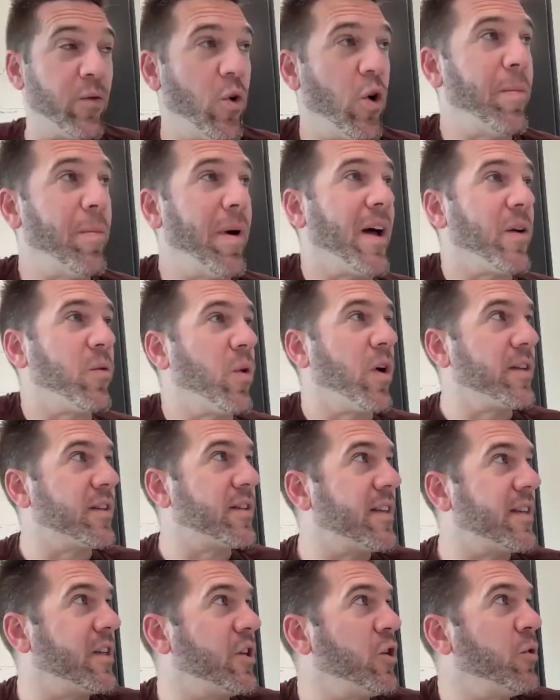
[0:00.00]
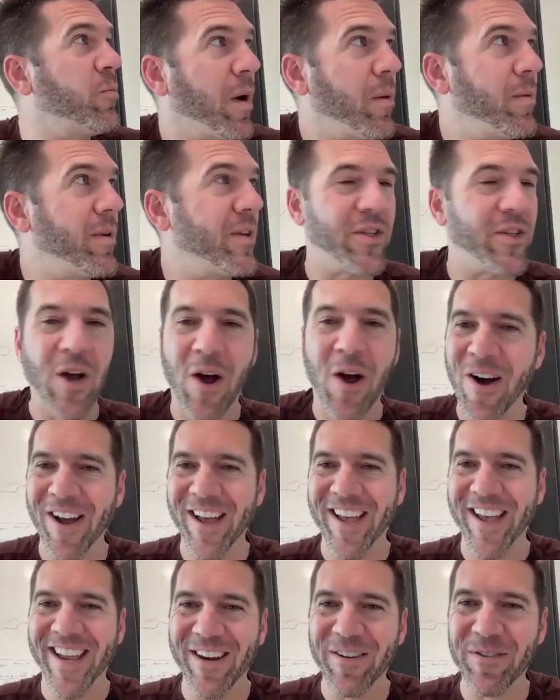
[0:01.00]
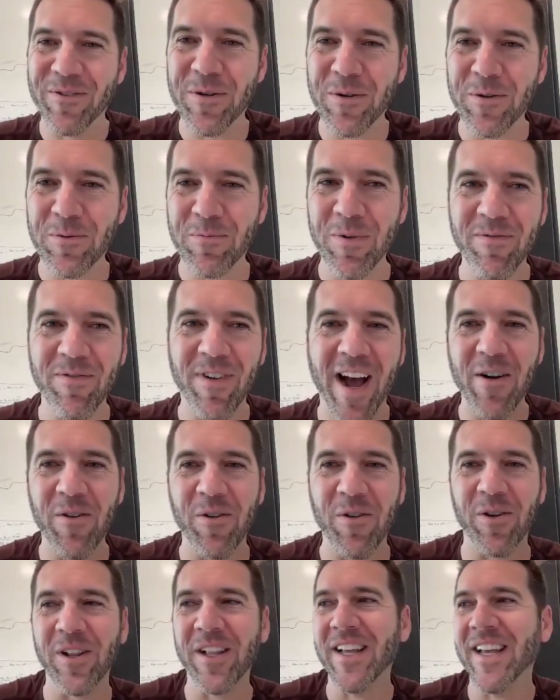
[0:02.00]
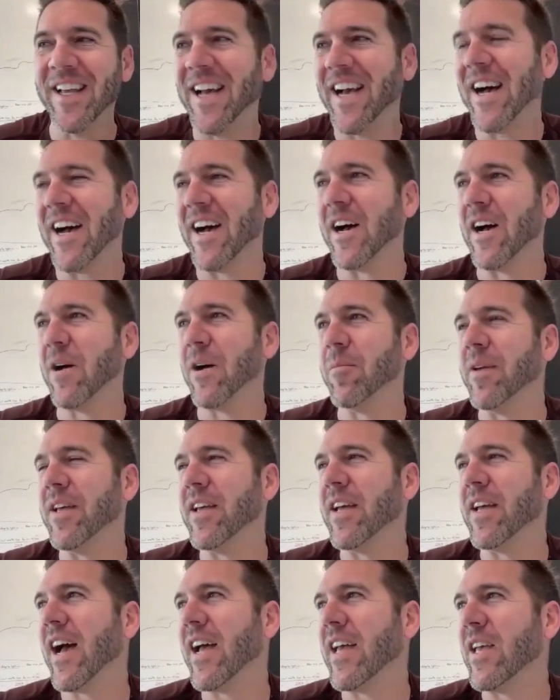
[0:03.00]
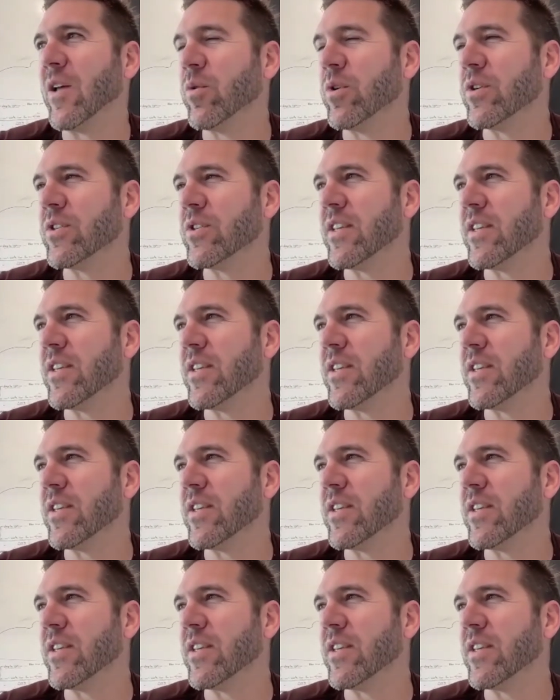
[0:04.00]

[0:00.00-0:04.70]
robot was that you probably saw it. It was pretty viral. It was this